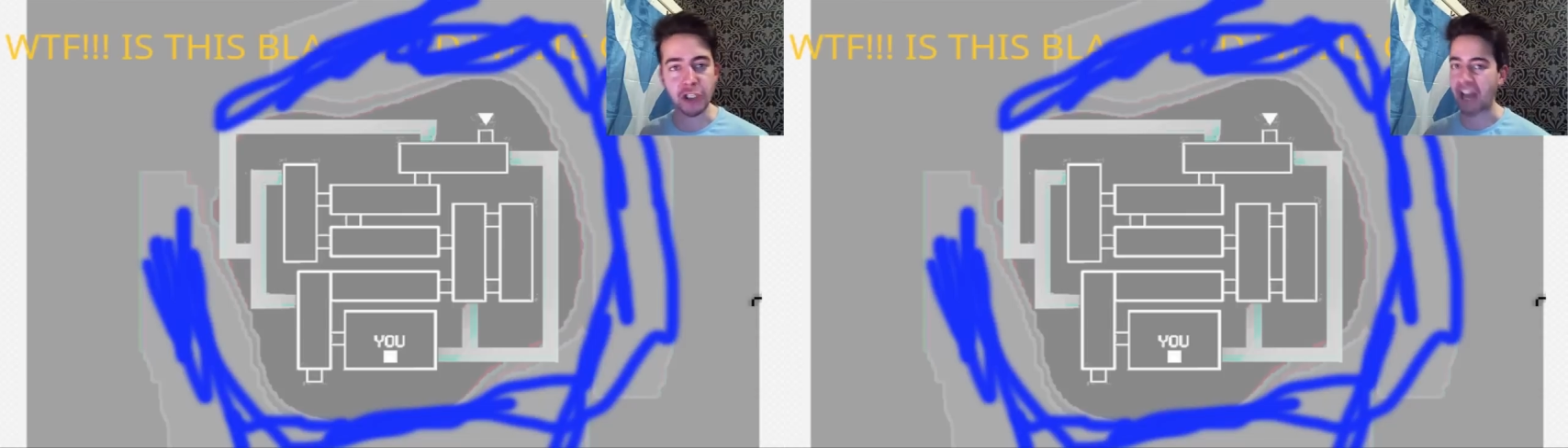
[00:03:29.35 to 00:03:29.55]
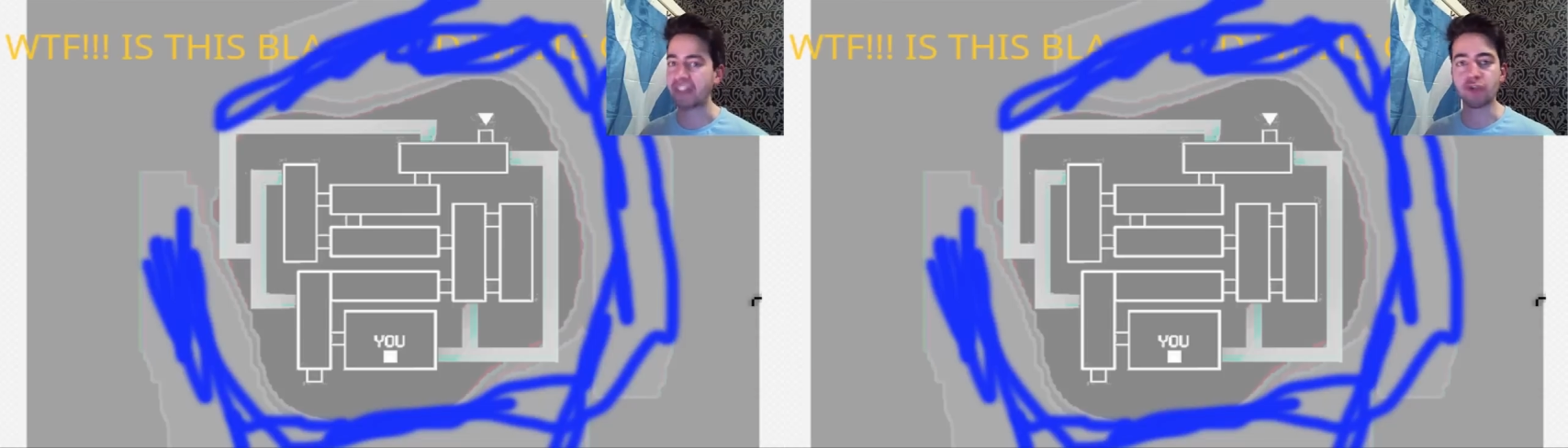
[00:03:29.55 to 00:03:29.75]

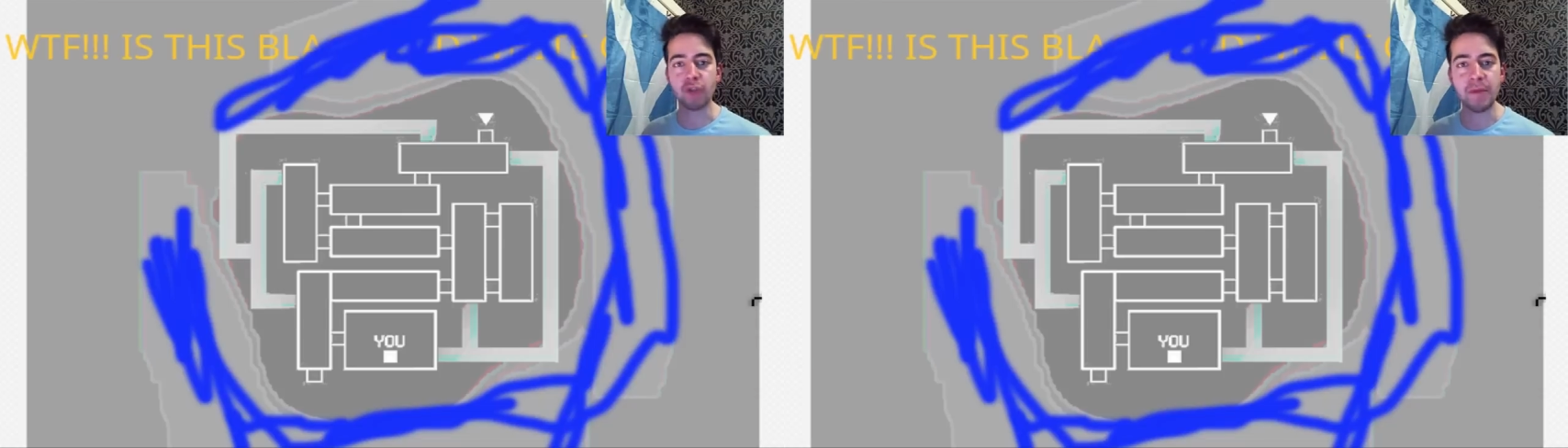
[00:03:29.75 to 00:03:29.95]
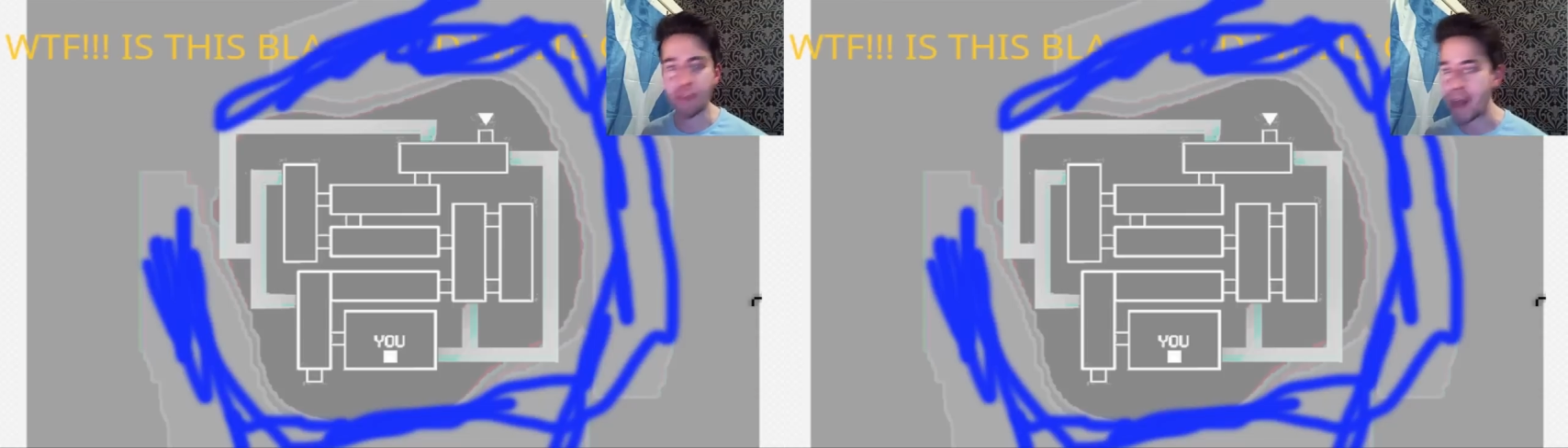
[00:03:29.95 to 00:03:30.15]
you can't
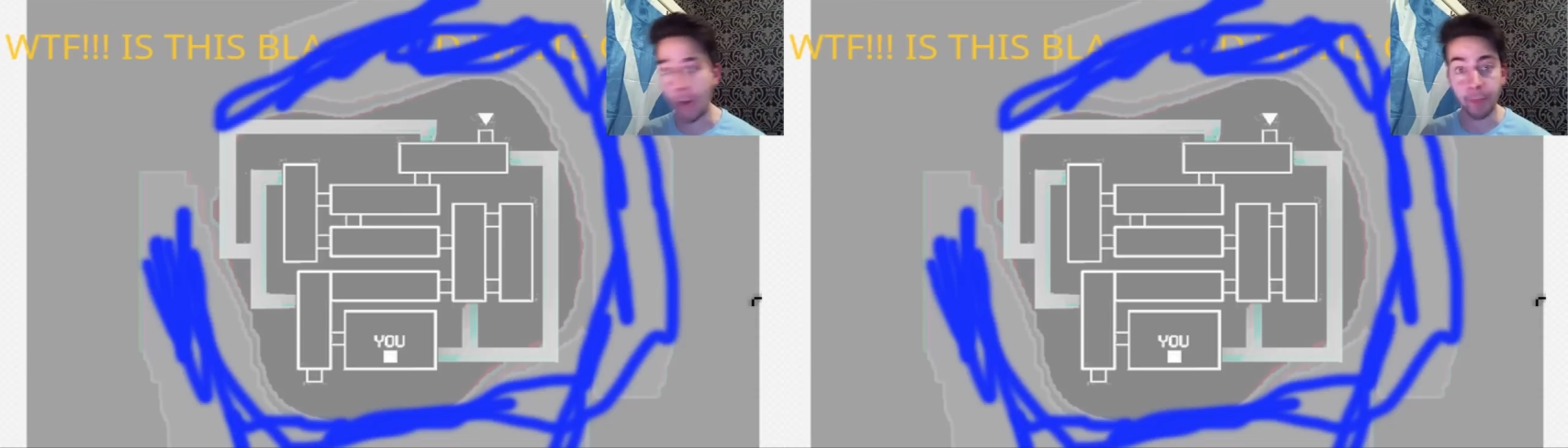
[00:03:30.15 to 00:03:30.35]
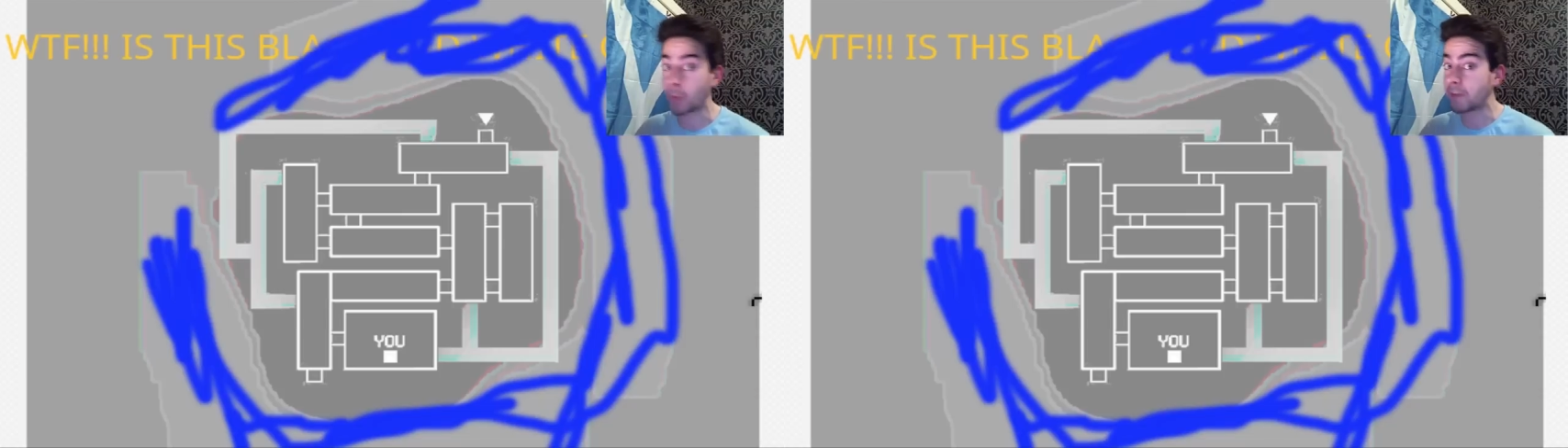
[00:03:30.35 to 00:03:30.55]
scream for
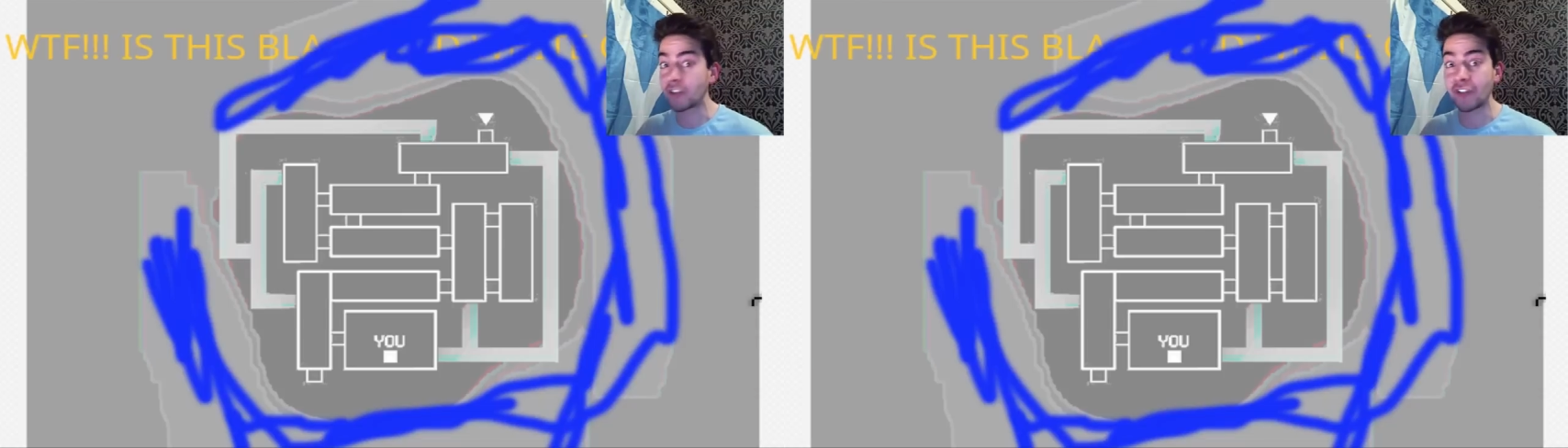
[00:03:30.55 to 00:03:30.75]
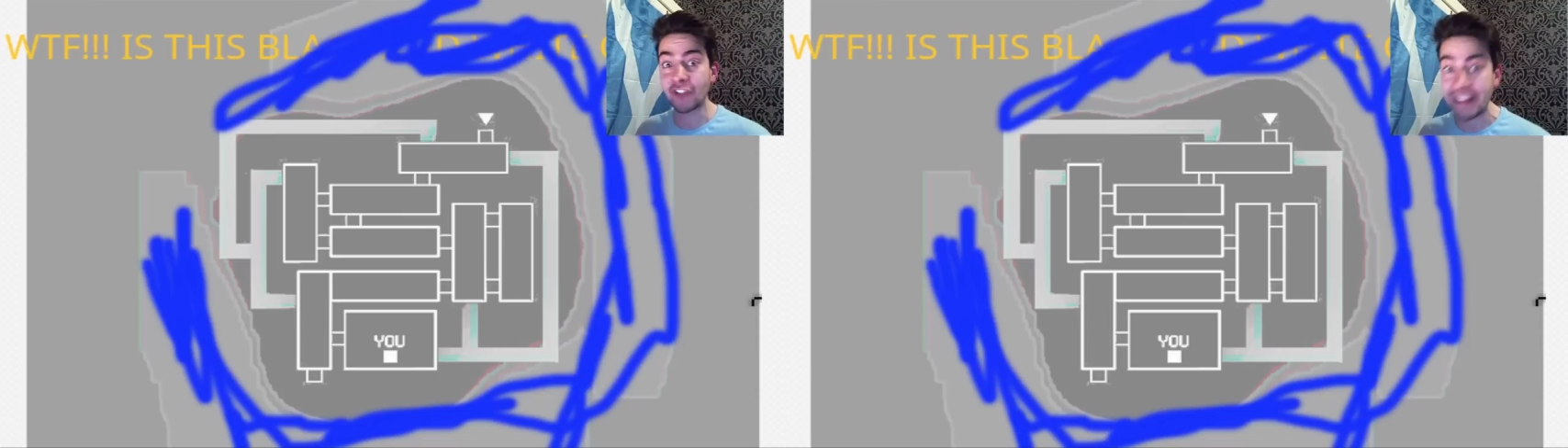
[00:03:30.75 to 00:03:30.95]
help, nobody's
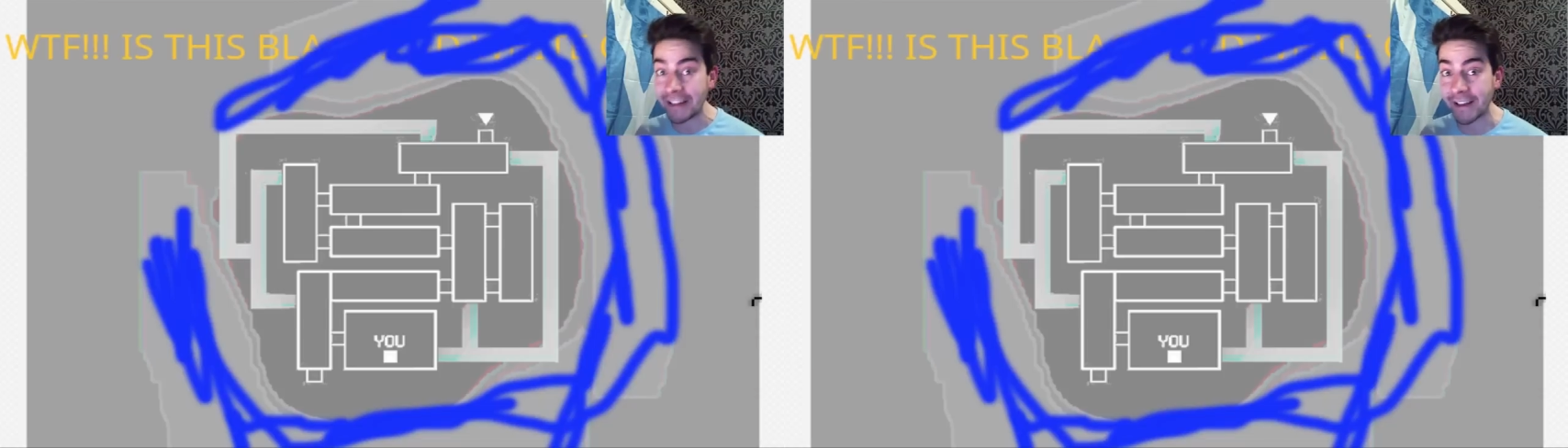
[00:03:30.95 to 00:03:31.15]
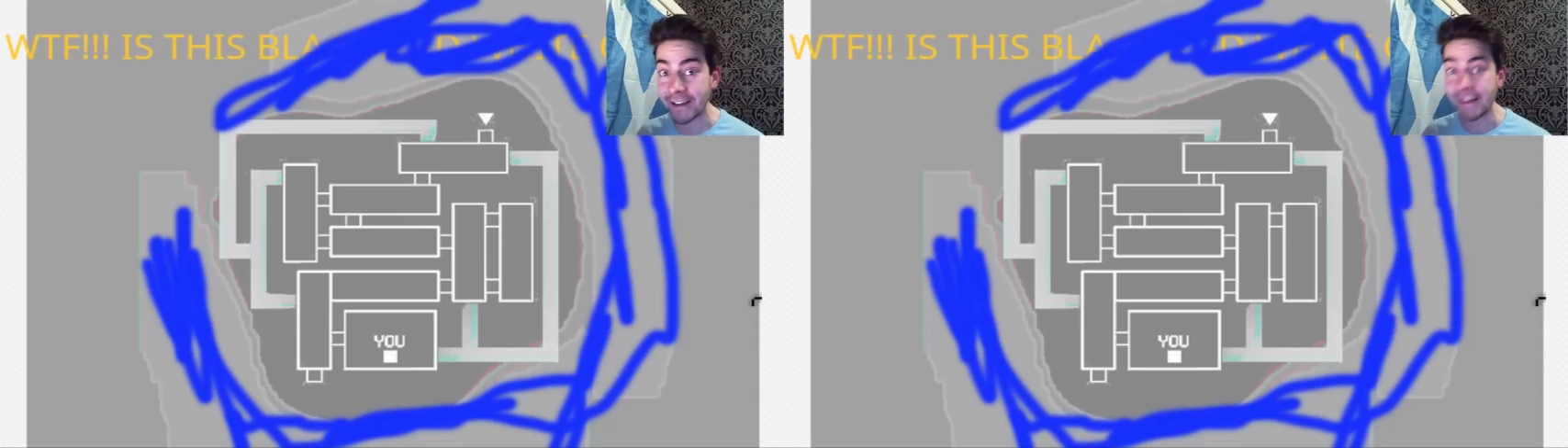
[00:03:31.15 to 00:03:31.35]
gonna
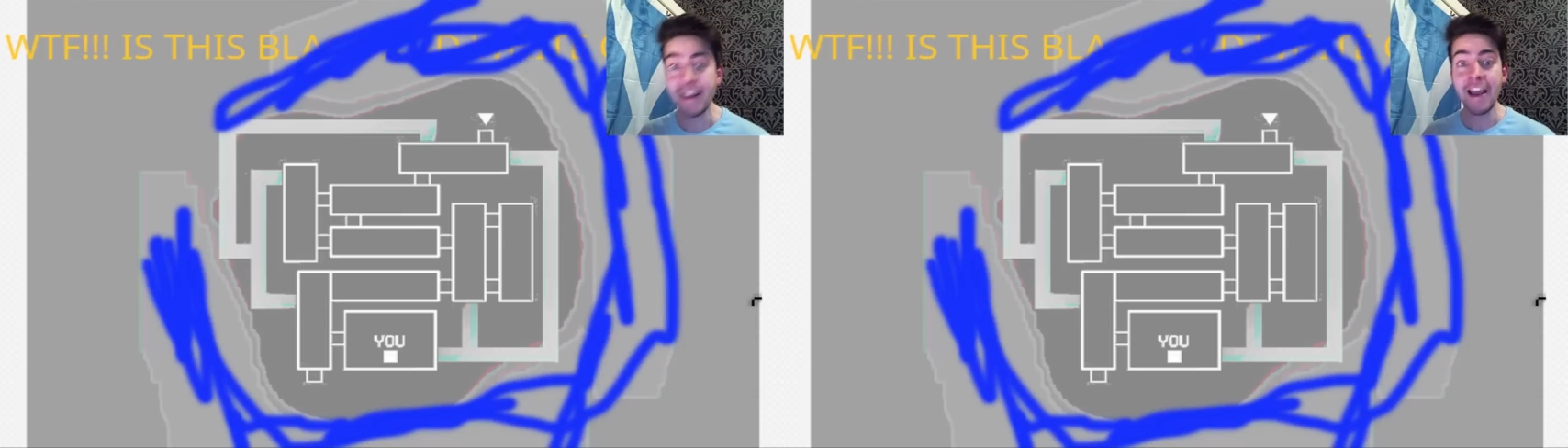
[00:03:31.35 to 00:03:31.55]
see you